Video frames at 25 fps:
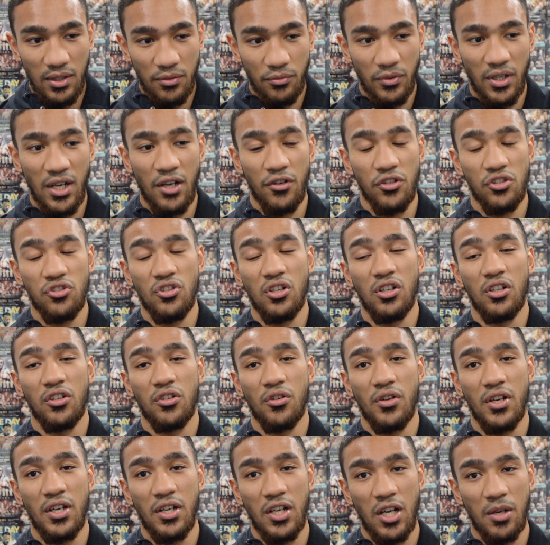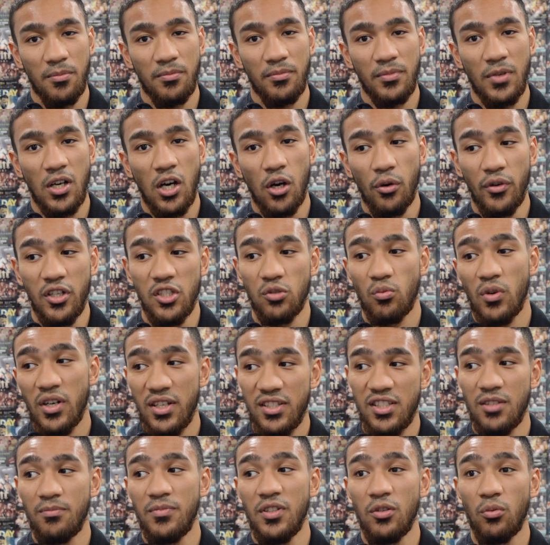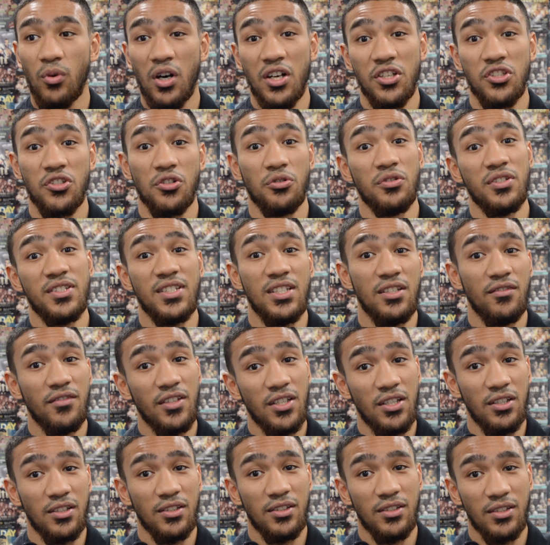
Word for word: when I was young growing up, I always wanted to be what I saw on TV.